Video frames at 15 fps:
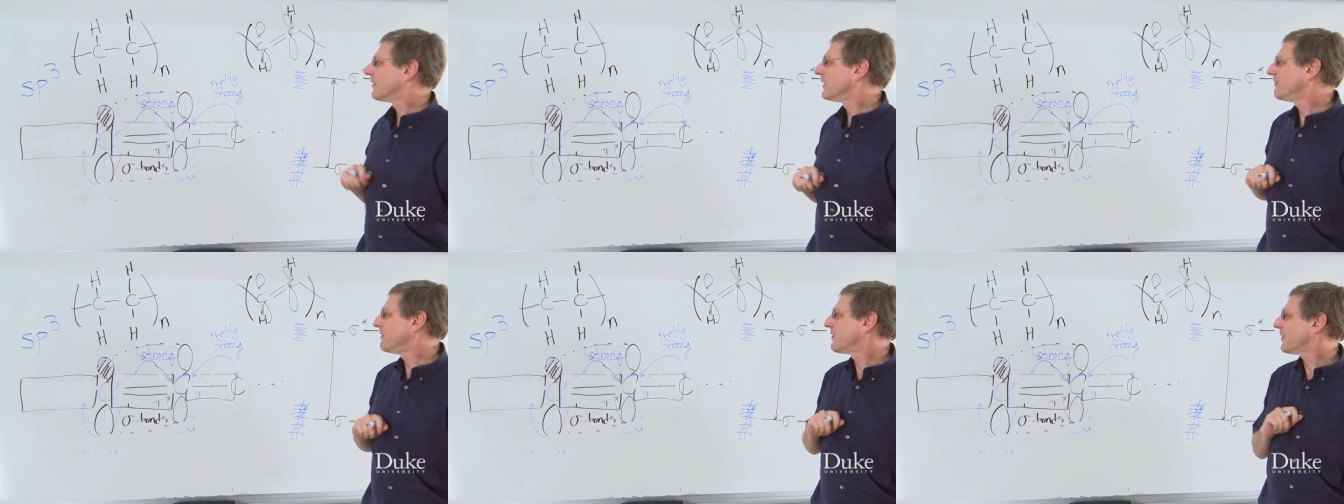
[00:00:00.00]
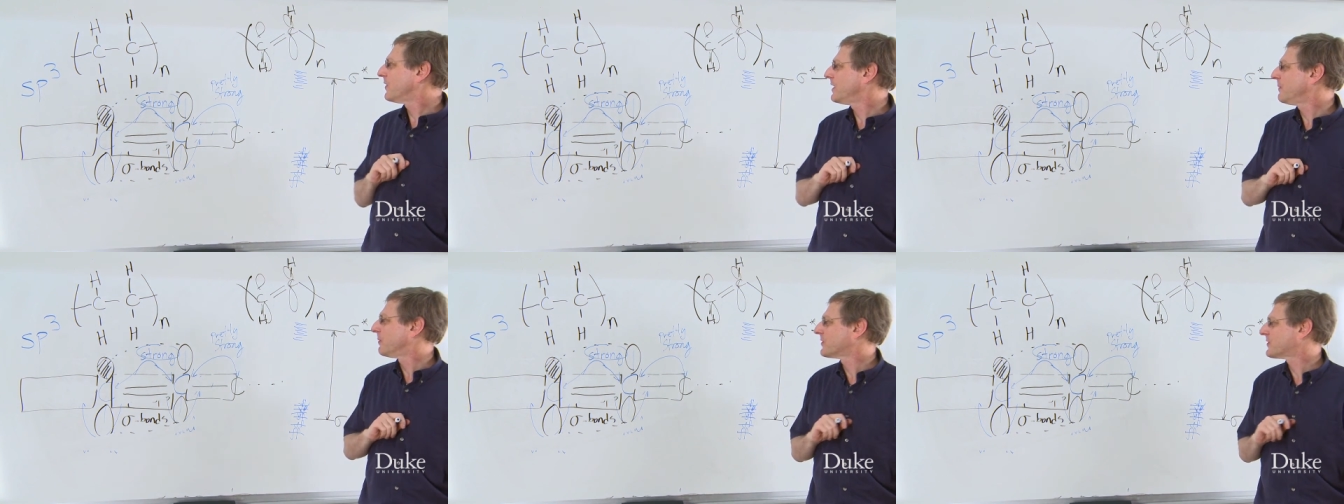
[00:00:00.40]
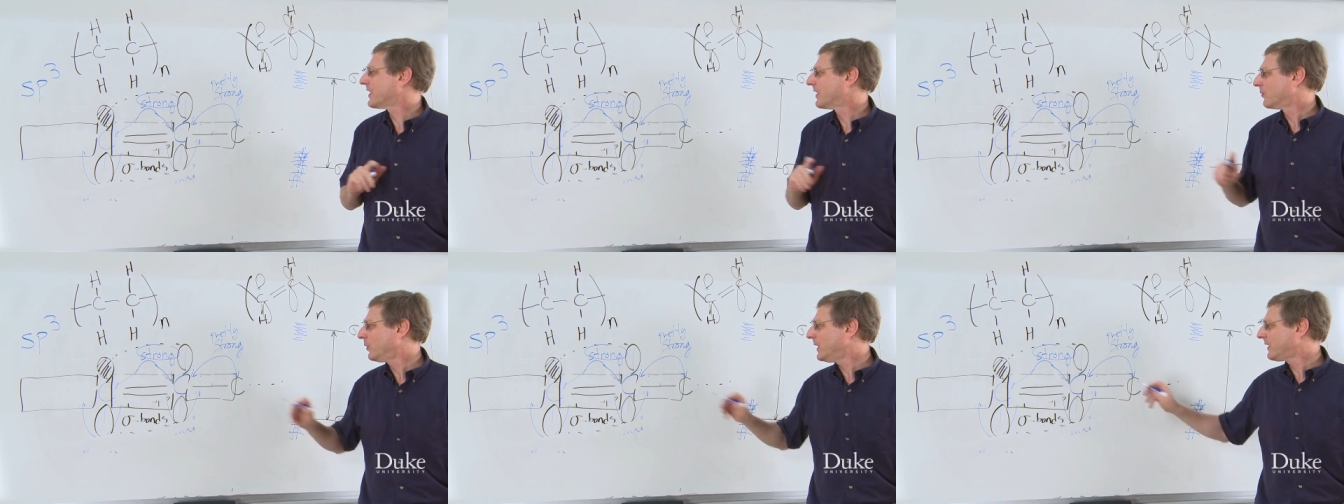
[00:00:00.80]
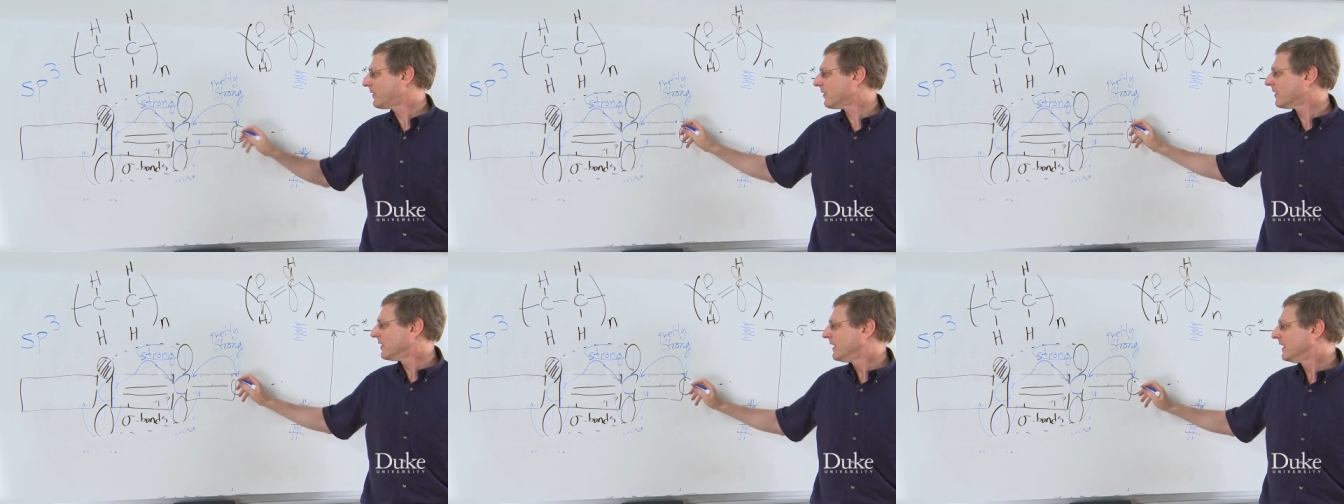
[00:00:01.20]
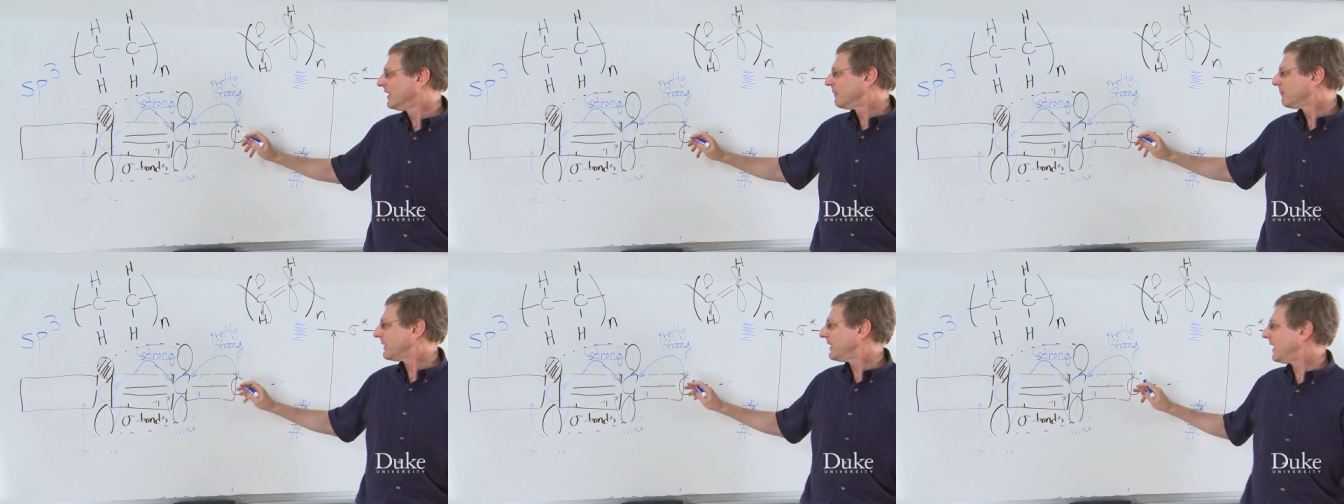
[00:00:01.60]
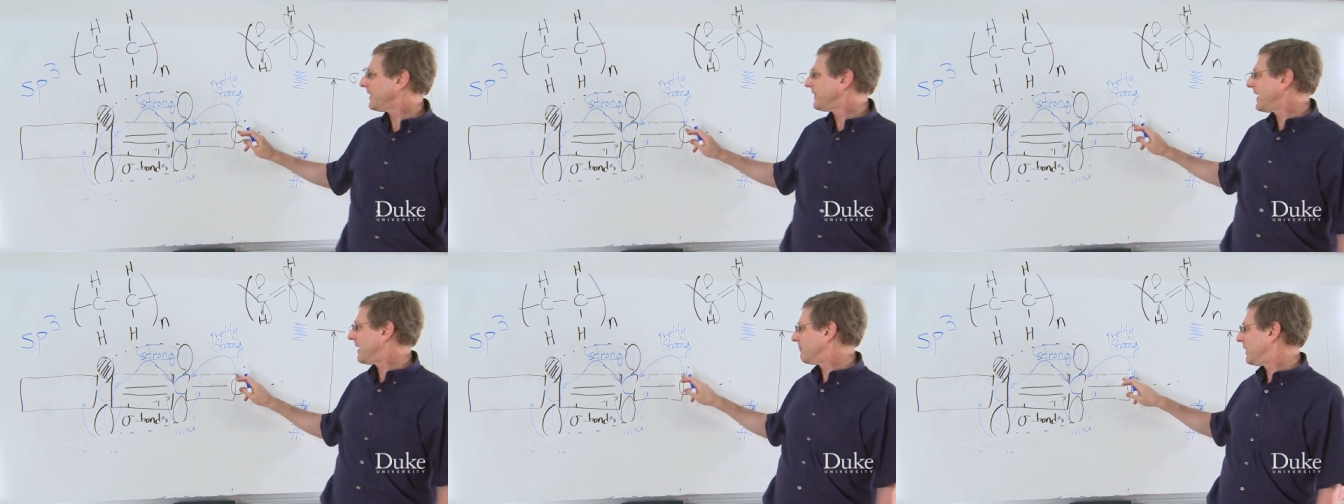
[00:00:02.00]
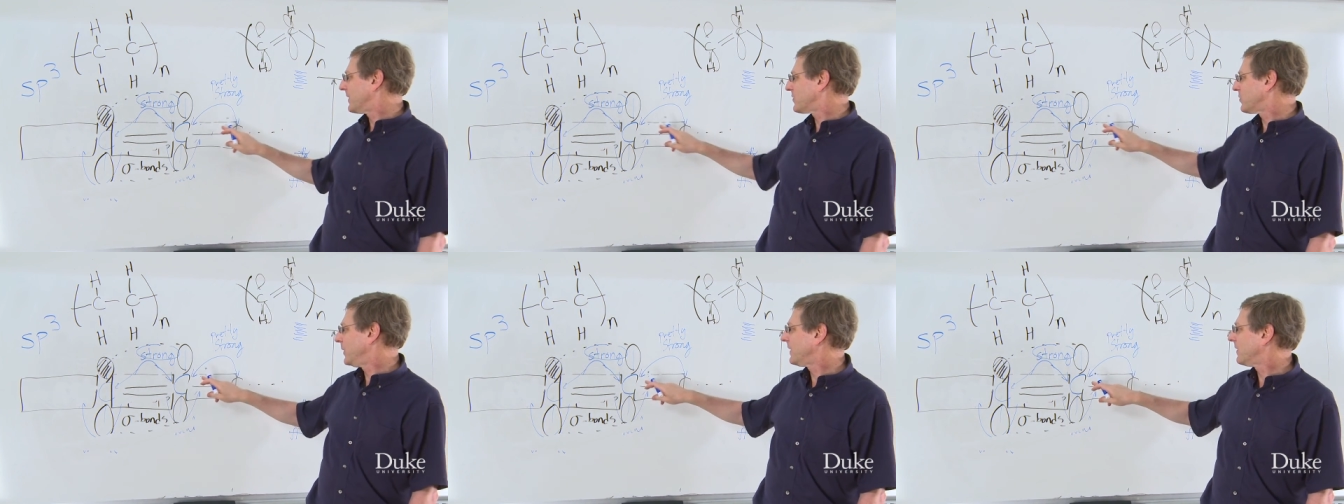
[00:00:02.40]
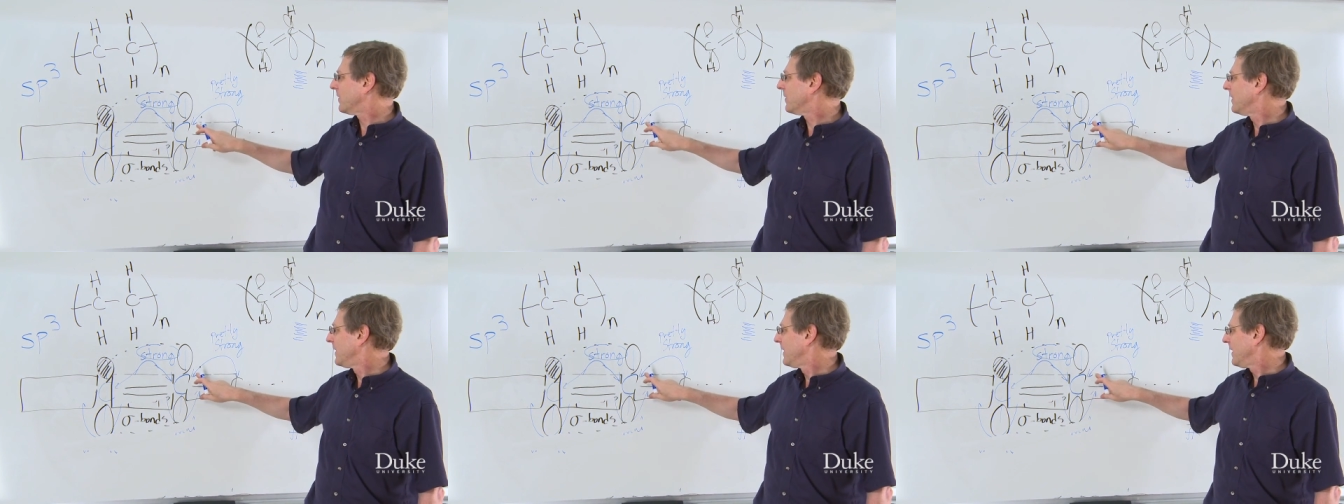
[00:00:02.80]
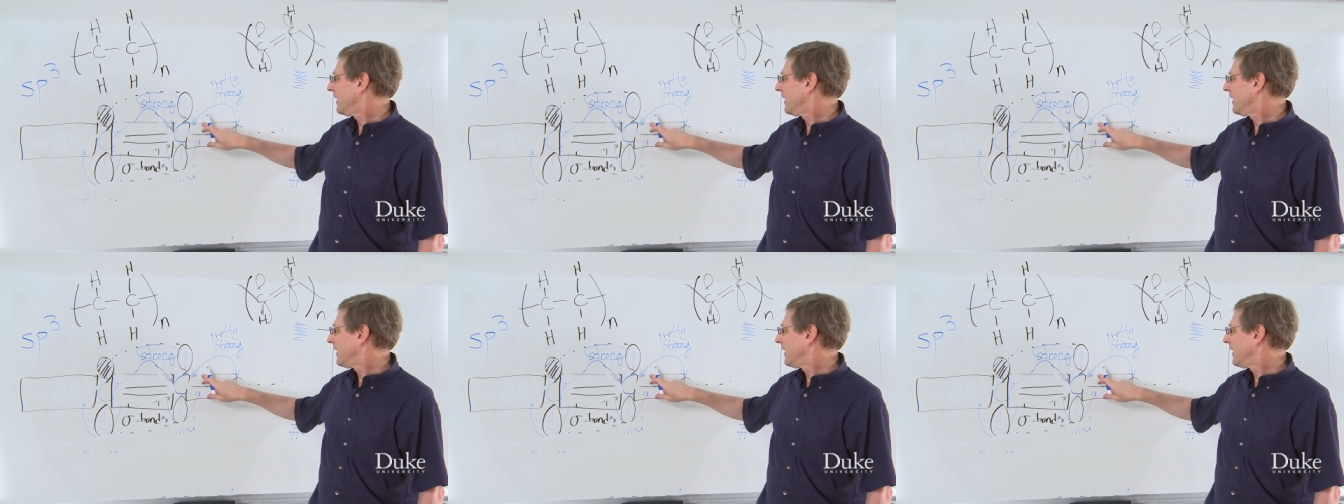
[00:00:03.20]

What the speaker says: or even 30% weaker, but not that much weaker